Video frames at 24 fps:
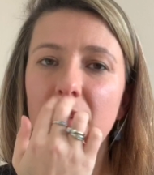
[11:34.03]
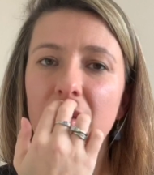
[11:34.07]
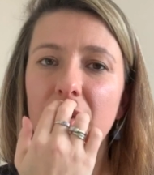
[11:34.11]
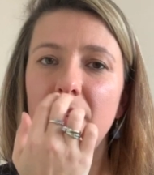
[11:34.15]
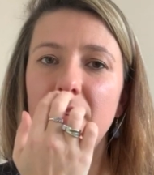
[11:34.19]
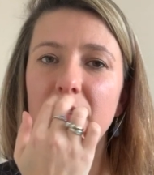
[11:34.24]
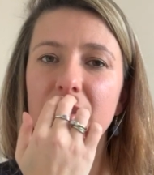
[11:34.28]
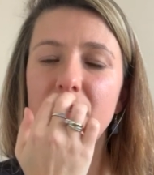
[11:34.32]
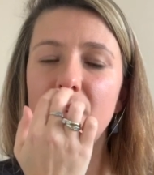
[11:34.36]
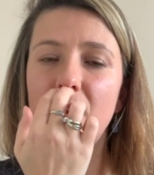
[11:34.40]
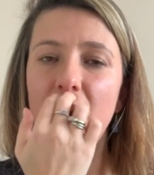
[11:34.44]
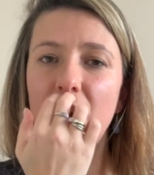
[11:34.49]

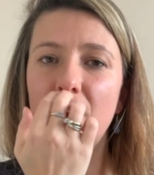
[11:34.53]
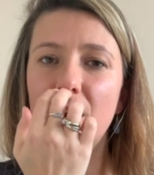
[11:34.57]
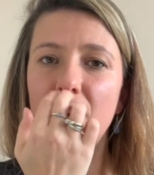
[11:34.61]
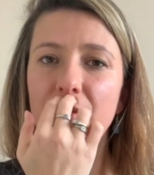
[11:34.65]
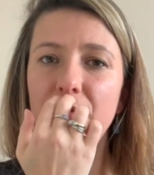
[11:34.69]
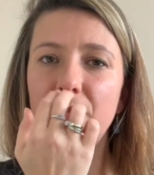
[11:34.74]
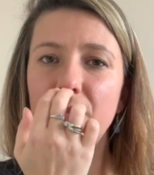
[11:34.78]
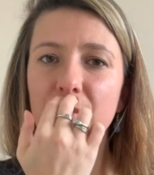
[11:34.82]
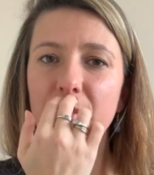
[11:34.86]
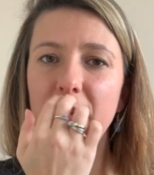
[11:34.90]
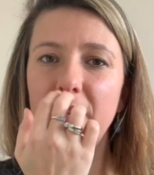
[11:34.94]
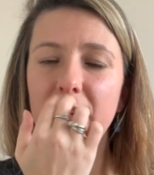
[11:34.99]
It's hard
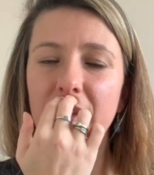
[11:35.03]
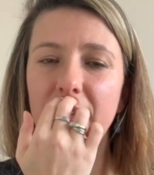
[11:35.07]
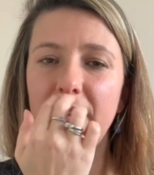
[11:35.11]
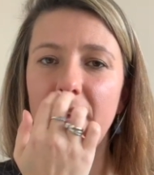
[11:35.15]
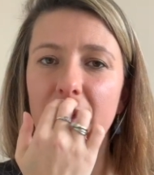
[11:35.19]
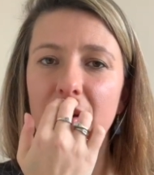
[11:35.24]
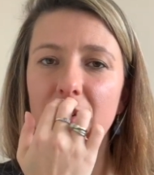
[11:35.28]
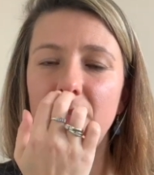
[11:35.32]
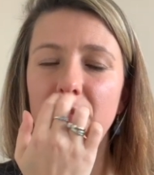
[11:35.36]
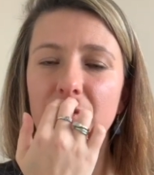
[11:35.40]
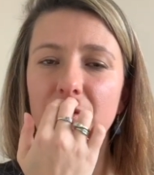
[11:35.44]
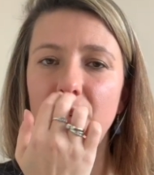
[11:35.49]
for me to get
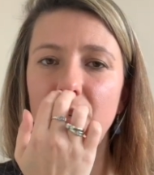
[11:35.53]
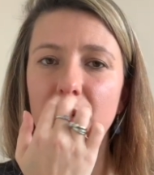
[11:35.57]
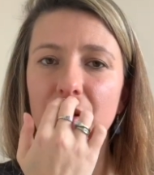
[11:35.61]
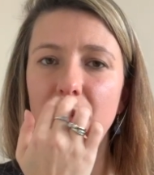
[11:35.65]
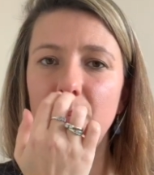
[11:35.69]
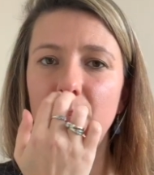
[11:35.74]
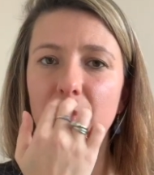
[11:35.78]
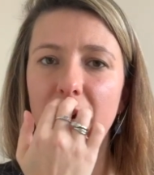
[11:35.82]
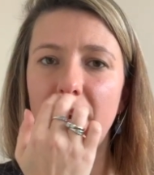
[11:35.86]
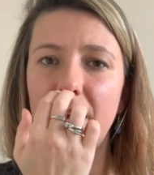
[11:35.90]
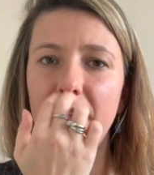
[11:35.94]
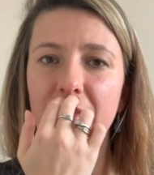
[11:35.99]
a full
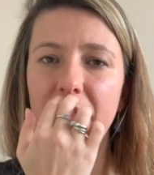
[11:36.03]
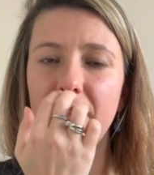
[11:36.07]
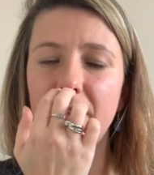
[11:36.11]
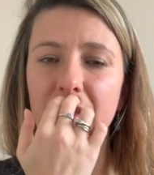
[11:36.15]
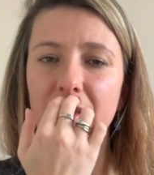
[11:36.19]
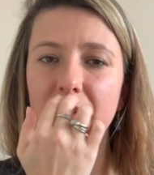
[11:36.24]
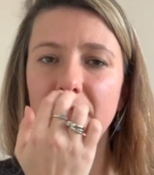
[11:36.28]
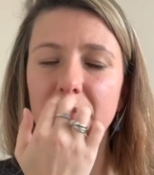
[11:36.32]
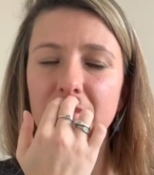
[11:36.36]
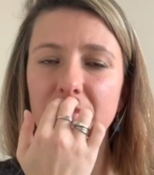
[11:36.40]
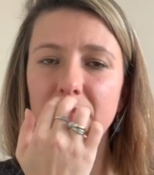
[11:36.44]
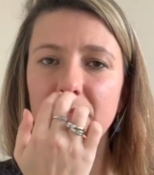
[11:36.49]
breath in.